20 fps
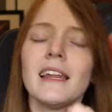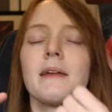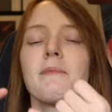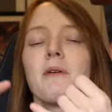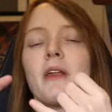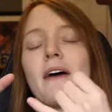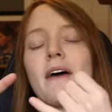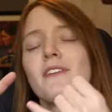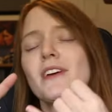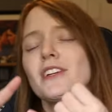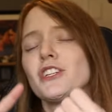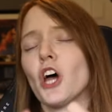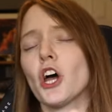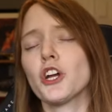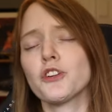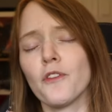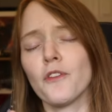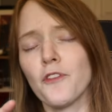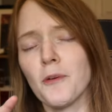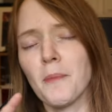lied about having a
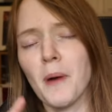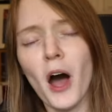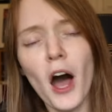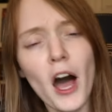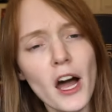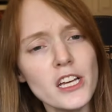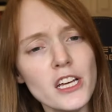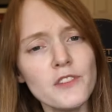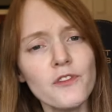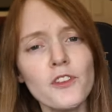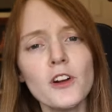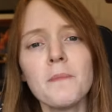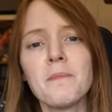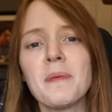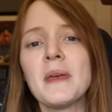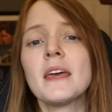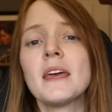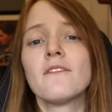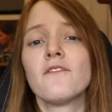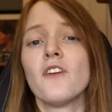doctorate from Oxford,
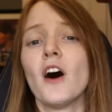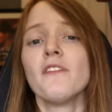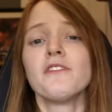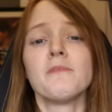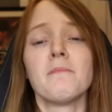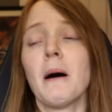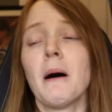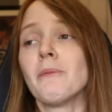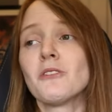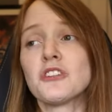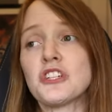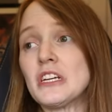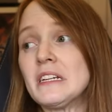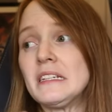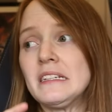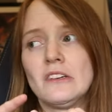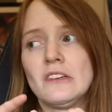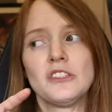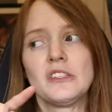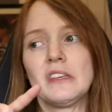being involved in publishing
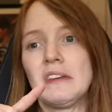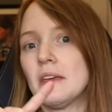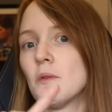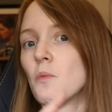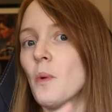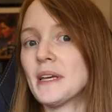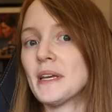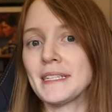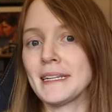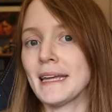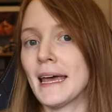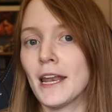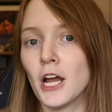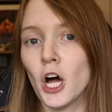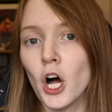deals that he wasn't at